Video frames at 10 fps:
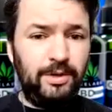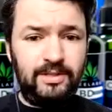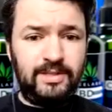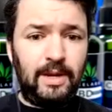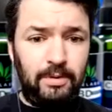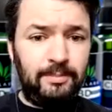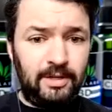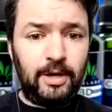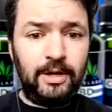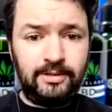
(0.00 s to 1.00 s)
in 10 women in
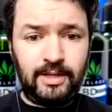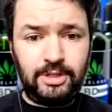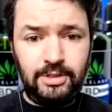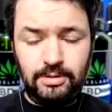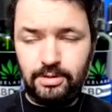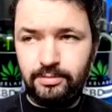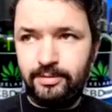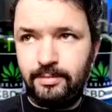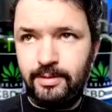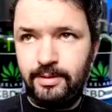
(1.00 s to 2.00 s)
Ireland actually suffer
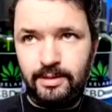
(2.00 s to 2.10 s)
from it.